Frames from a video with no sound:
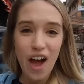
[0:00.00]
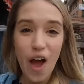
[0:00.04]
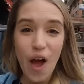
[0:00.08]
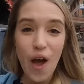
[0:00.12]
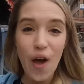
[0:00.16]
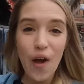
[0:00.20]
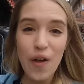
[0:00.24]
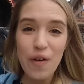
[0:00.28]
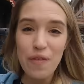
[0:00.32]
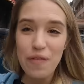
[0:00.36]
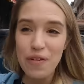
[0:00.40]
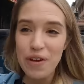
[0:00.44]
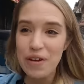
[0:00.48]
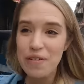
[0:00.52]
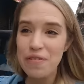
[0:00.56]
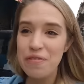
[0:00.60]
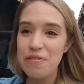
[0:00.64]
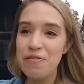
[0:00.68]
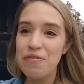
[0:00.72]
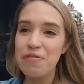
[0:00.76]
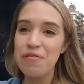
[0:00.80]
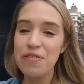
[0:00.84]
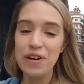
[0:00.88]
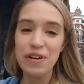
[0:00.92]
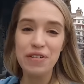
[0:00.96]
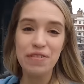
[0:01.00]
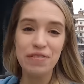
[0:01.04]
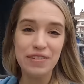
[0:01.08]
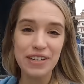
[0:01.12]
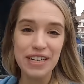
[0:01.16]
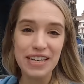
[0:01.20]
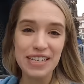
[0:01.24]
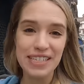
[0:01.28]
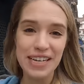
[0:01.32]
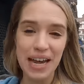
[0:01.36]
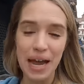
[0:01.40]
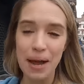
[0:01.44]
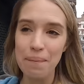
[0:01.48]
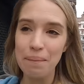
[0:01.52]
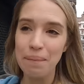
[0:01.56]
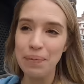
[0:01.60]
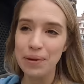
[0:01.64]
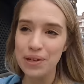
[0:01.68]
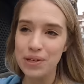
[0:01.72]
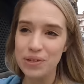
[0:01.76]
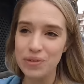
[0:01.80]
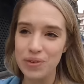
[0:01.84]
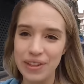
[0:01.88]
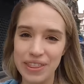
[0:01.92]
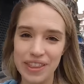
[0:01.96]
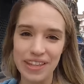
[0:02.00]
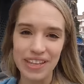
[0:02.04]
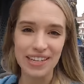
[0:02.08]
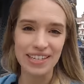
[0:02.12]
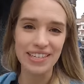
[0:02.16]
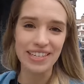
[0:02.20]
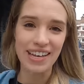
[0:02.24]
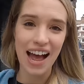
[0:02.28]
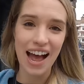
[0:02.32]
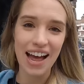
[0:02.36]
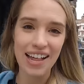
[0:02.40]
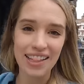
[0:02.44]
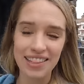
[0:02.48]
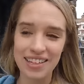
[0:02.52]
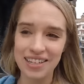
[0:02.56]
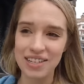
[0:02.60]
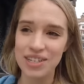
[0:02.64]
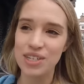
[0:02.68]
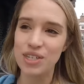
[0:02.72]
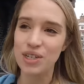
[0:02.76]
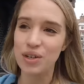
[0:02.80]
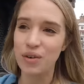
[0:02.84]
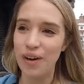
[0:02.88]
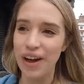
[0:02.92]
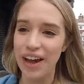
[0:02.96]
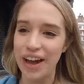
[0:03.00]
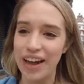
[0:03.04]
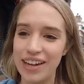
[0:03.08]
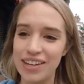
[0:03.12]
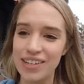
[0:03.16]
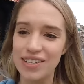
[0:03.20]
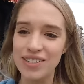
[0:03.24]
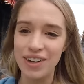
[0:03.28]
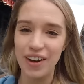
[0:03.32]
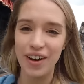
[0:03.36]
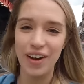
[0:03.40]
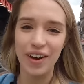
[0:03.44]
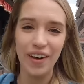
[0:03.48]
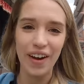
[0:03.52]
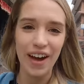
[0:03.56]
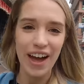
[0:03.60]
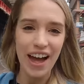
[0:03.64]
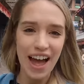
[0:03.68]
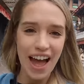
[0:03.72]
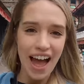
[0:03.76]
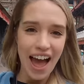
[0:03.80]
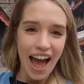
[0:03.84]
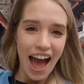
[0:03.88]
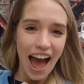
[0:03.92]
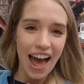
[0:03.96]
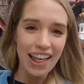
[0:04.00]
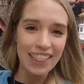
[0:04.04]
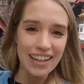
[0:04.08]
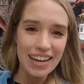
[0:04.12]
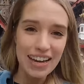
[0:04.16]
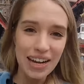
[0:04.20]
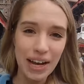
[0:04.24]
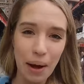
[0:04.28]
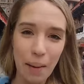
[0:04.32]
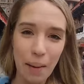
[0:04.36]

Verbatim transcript: are over 50 temples within inside the square, so I think